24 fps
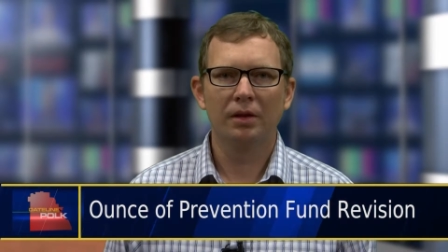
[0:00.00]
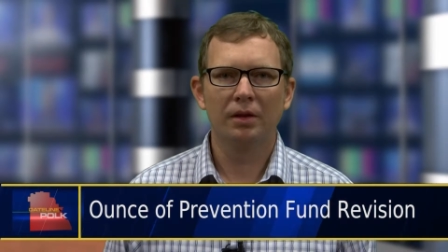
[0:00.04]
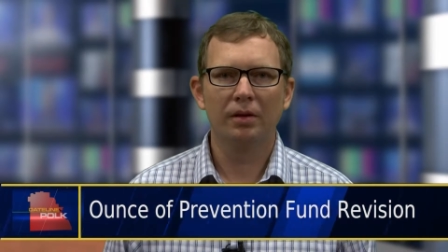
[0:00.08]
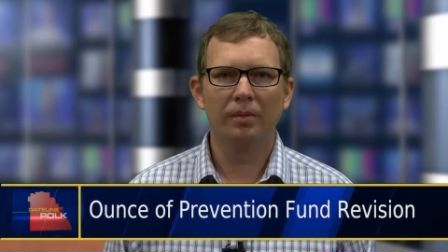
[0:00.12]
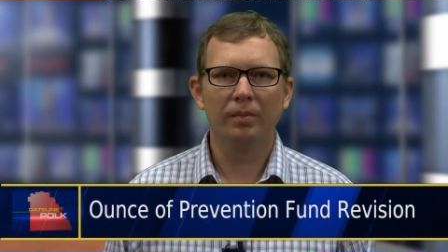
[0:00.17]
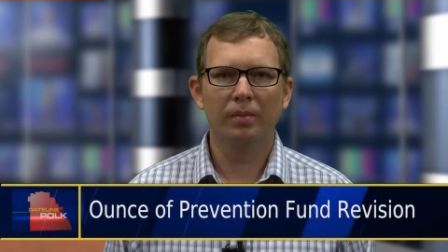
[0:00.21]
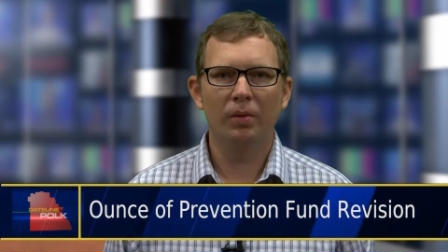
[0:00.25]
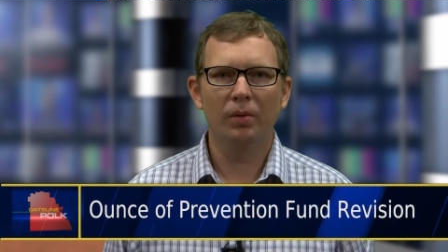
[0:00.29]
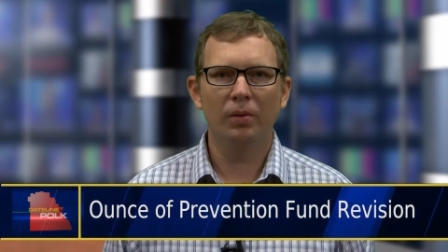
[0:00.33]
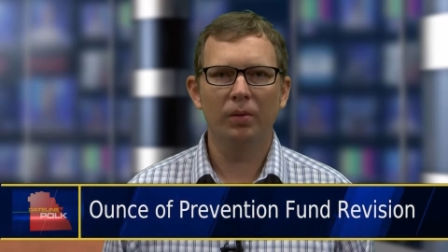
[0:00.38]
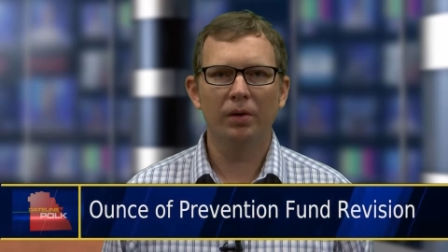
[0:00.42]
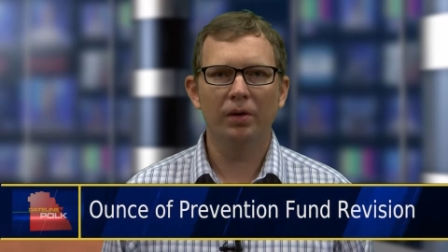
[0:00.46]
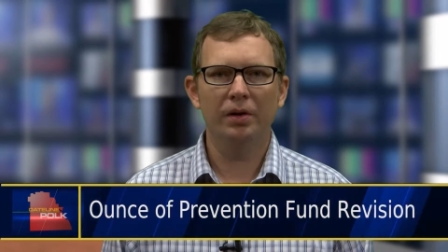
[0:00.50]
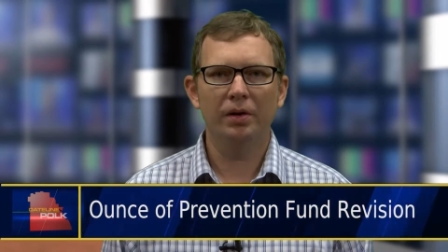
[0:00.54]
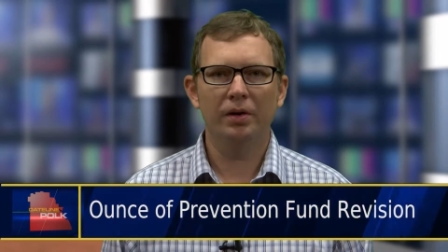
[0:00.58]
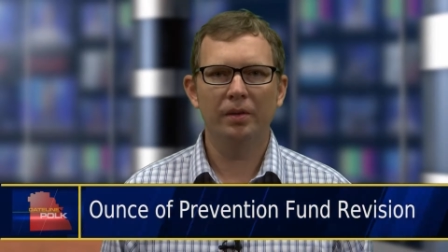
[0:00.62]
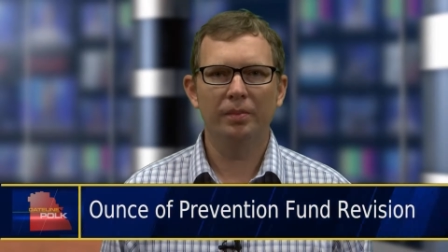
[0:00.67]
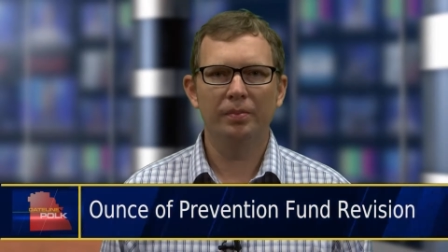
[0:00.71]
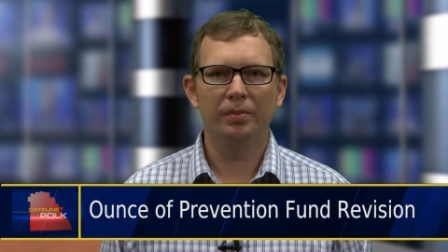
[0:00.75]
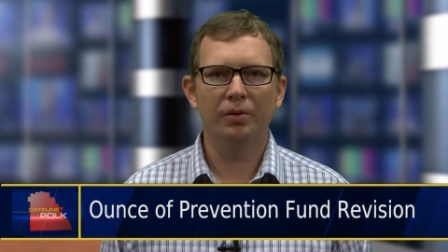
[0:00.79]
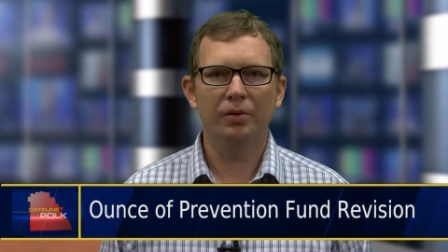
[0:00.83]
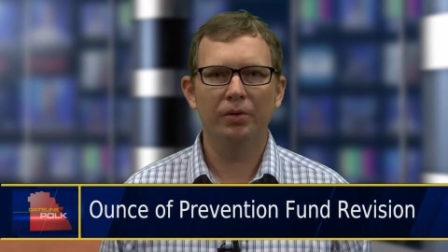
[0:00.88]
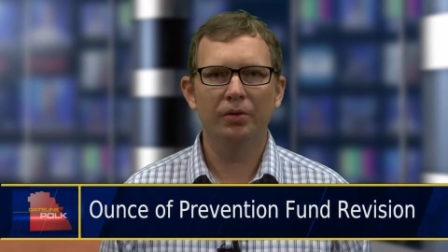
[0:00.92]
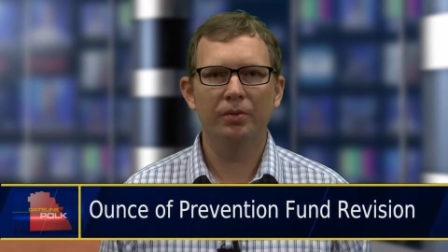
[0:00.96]
The Board
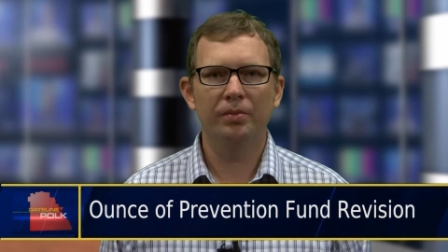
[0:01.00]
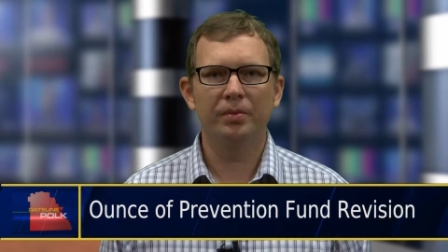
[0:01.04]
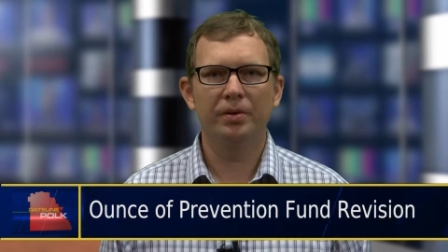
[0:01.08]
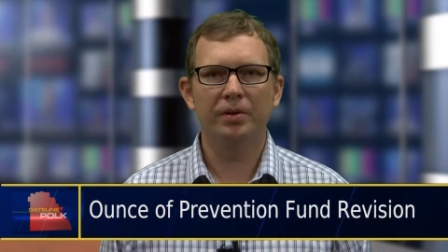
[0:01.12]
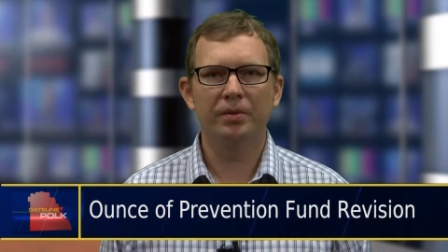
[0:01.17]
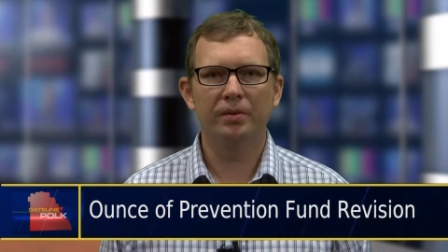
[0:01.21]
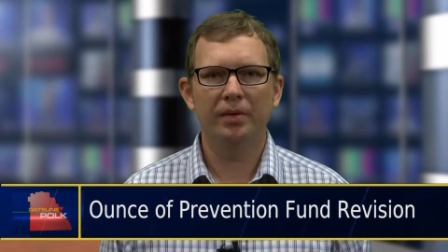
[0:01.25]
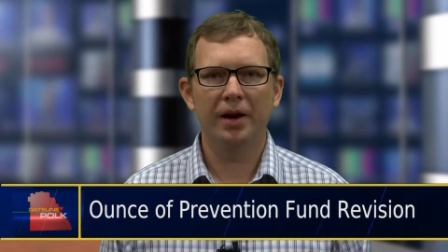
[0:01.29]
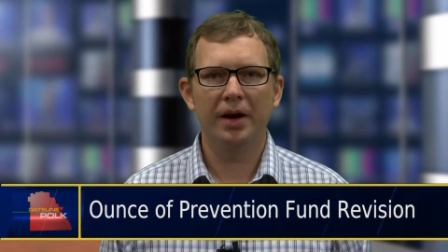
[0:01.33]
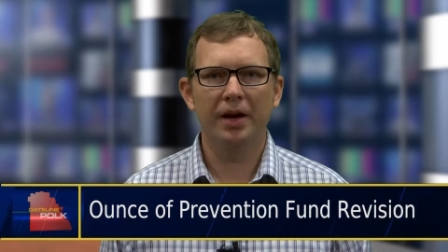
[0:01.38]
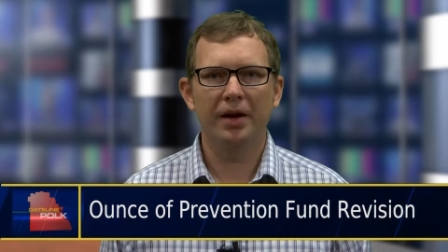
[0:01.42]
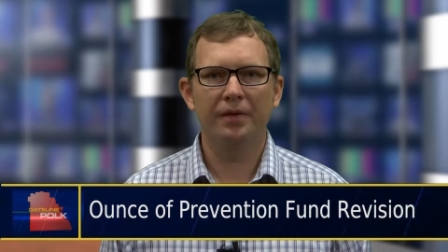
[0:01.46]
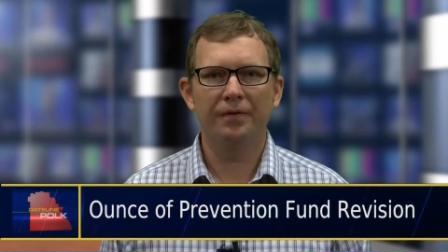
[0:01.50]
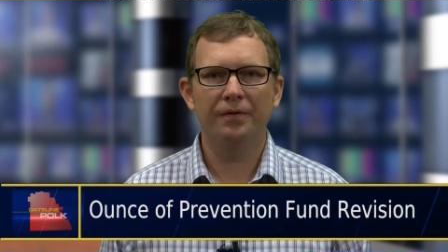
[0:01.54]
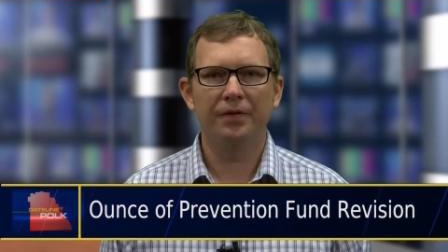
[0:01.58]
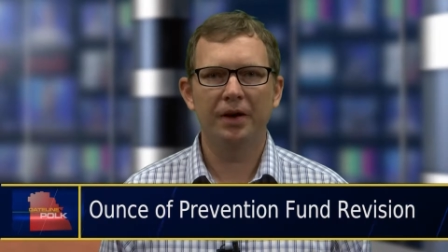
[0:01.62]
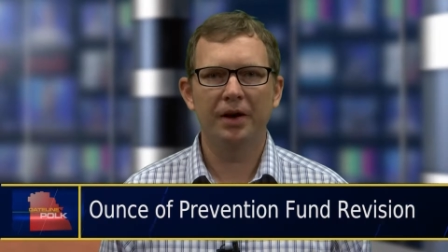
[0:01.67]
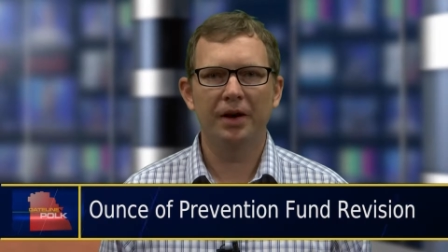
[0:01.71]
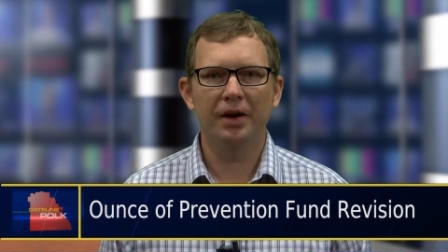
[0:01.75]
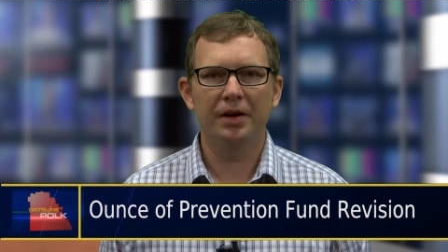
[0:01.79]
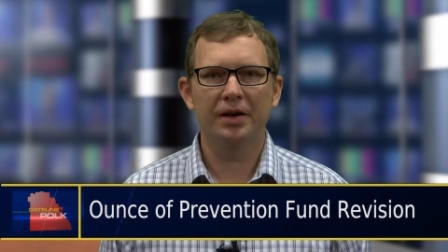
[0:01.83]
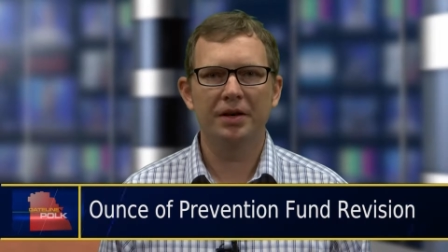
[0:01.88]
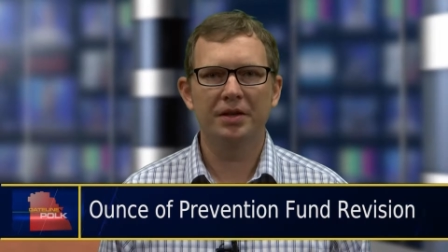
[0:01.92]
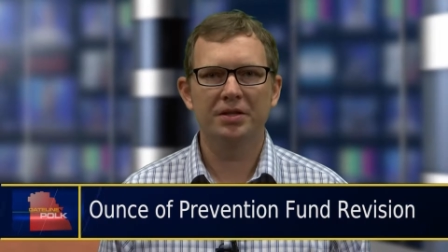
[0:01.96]
approved and ratified